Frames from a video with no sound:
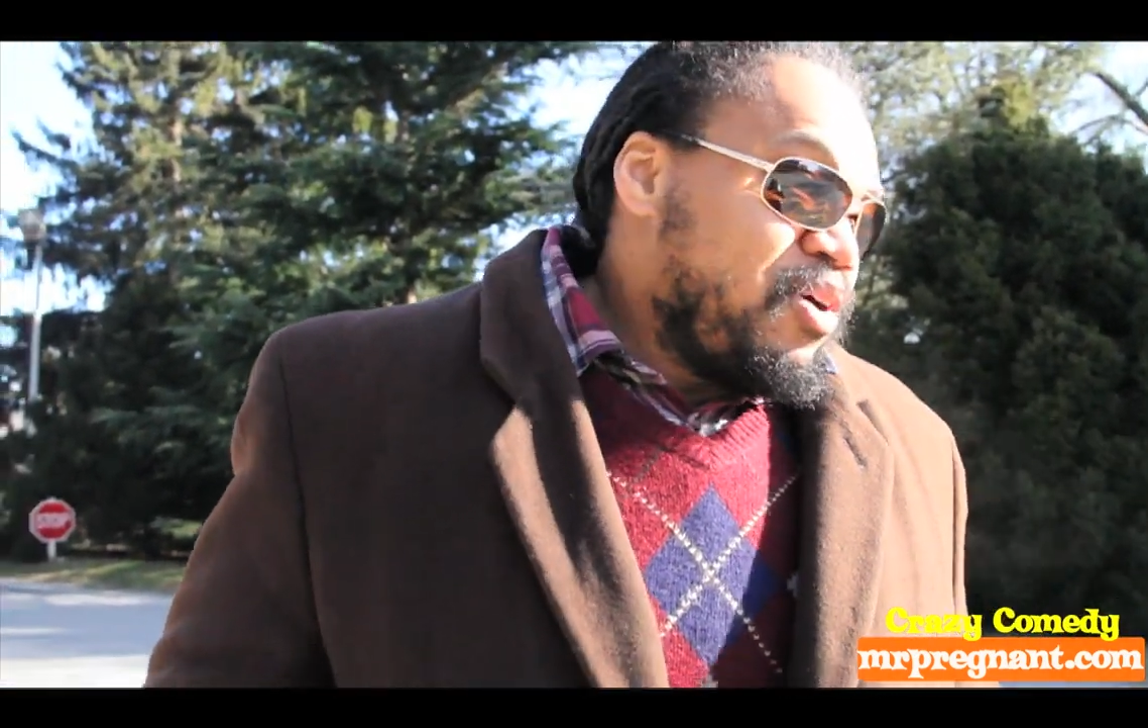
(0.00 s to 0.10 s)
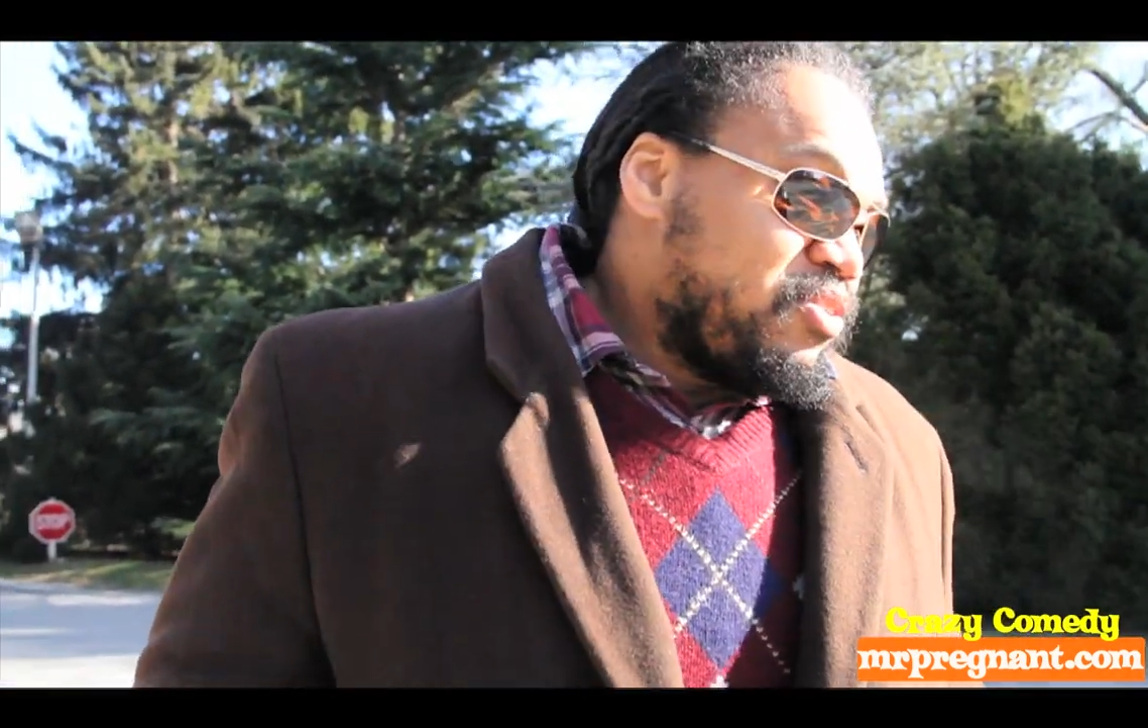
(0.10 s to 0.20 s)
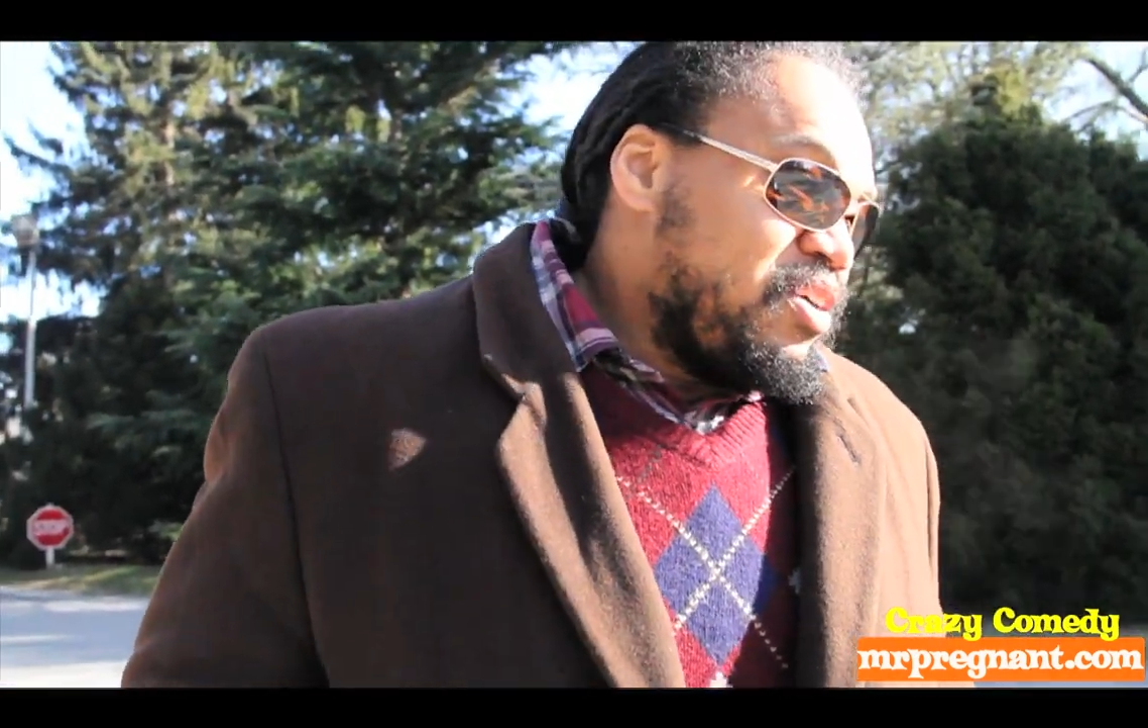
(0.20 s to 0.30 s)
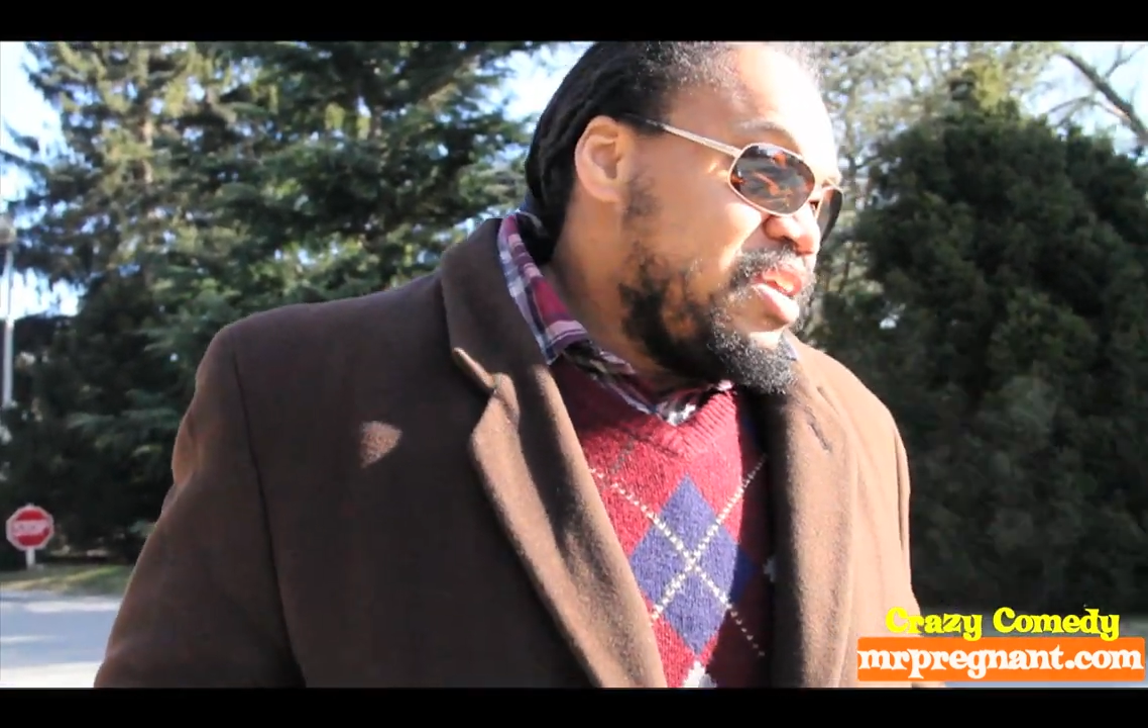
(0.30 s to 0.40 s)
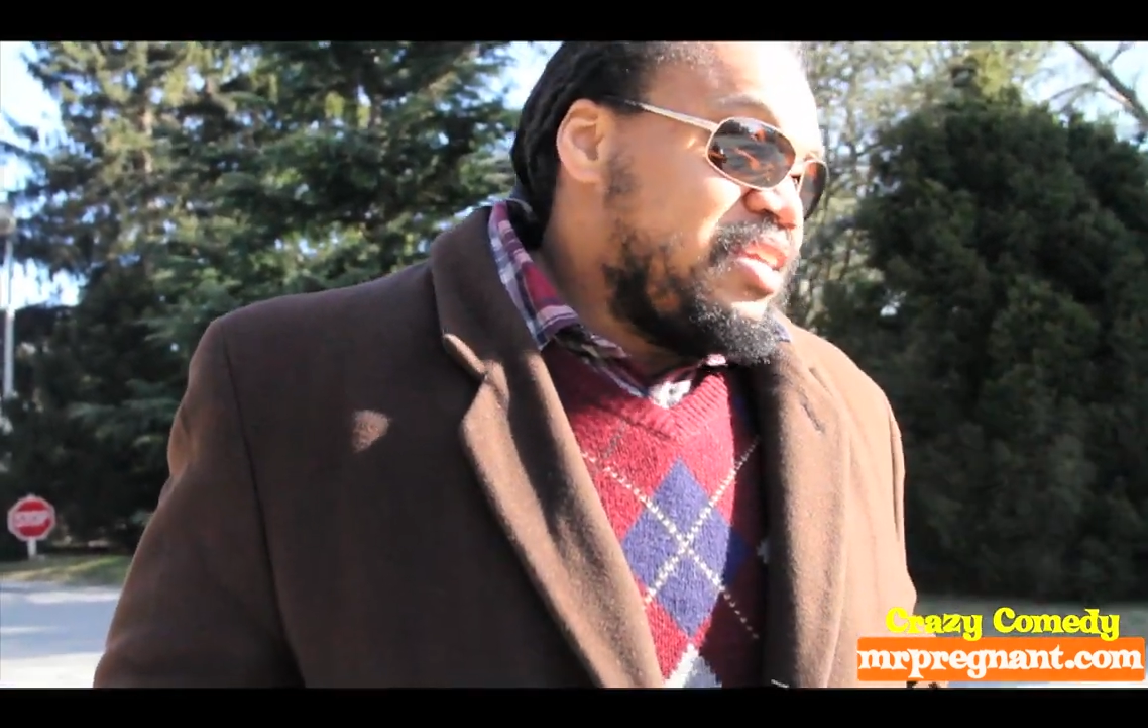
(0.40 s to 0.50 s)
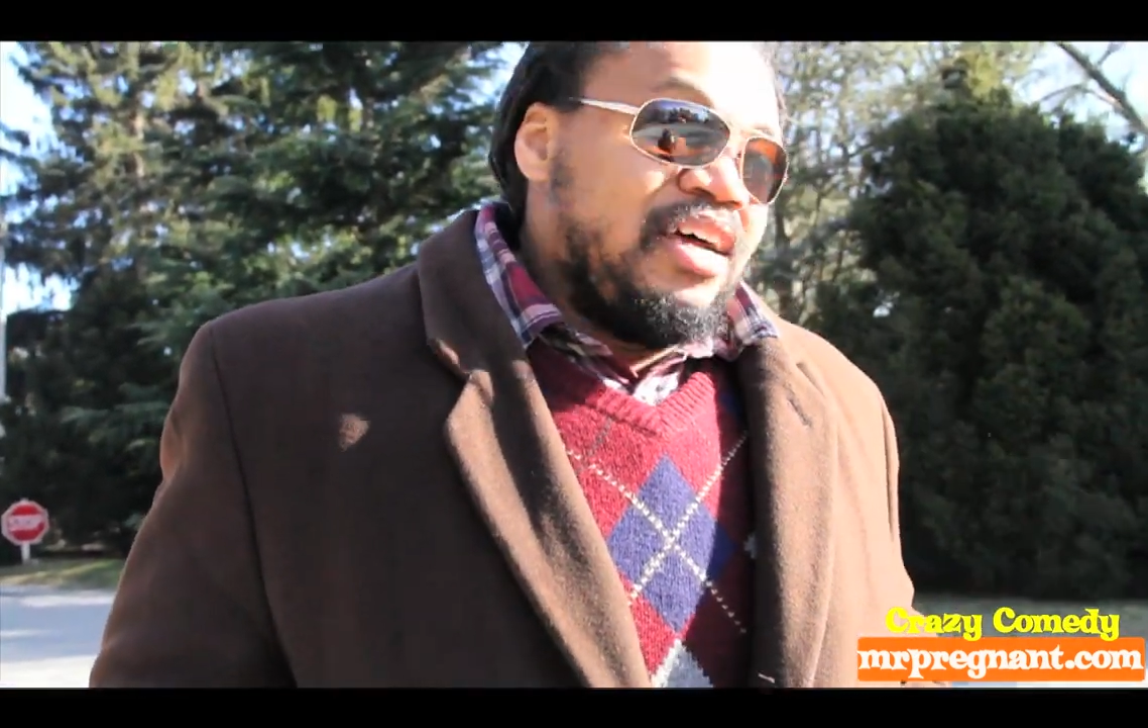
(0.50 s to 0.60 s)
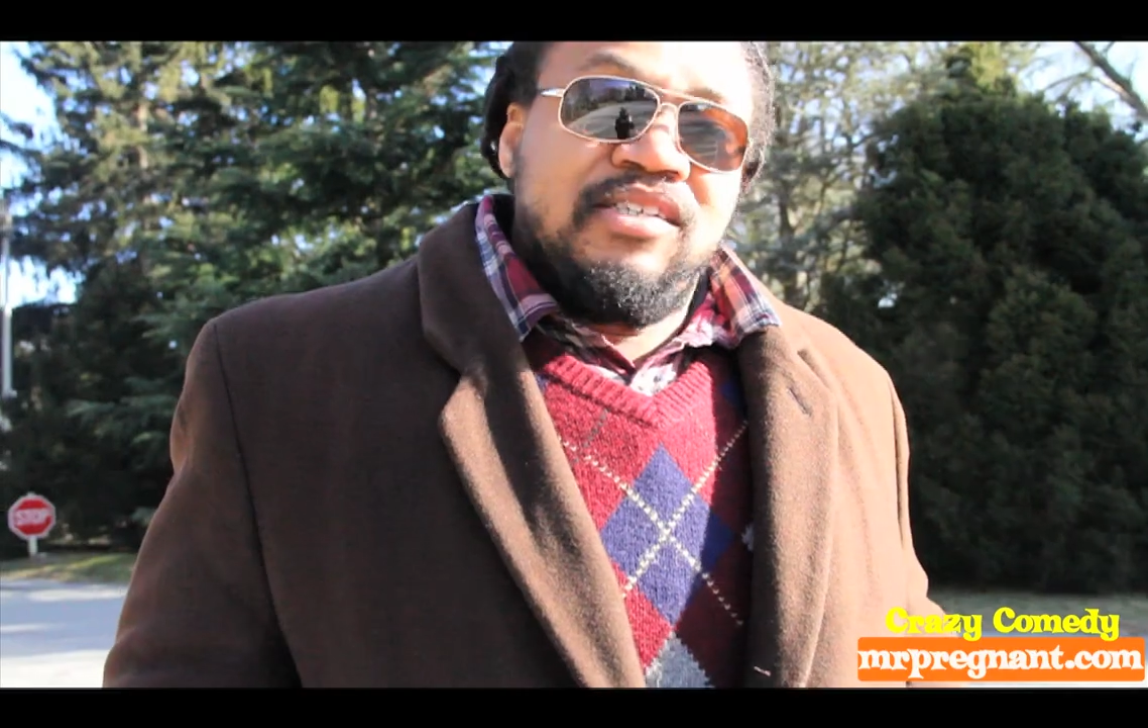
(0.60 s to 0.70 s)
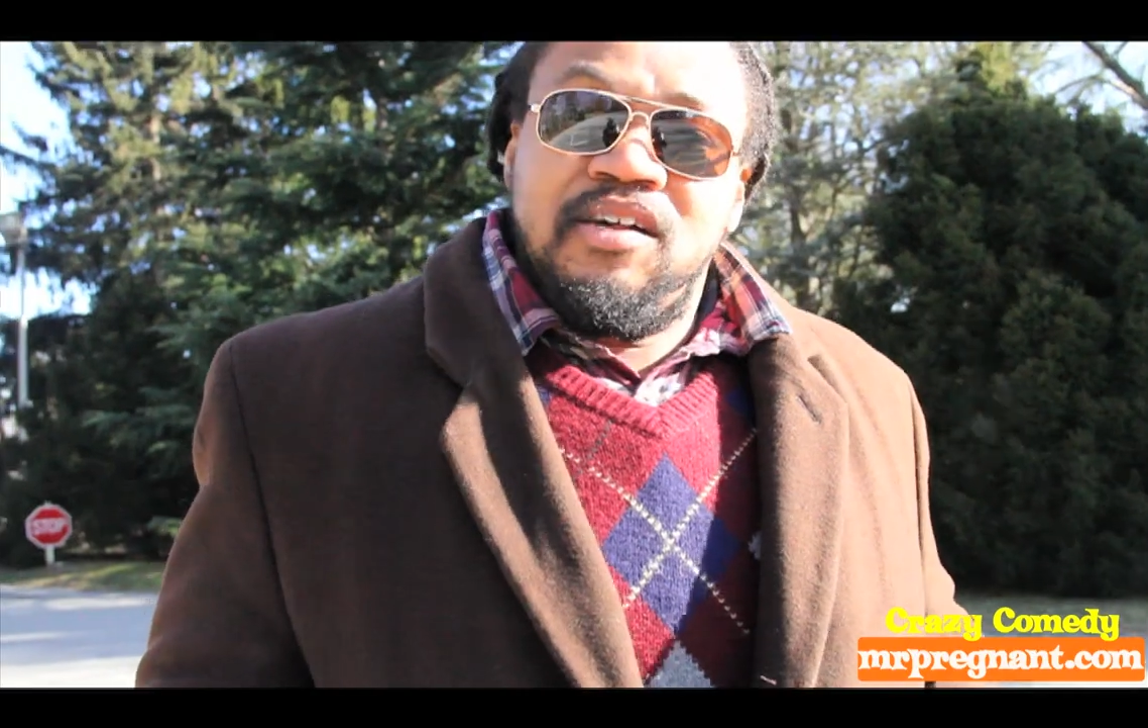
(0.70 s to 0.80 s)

down to eat and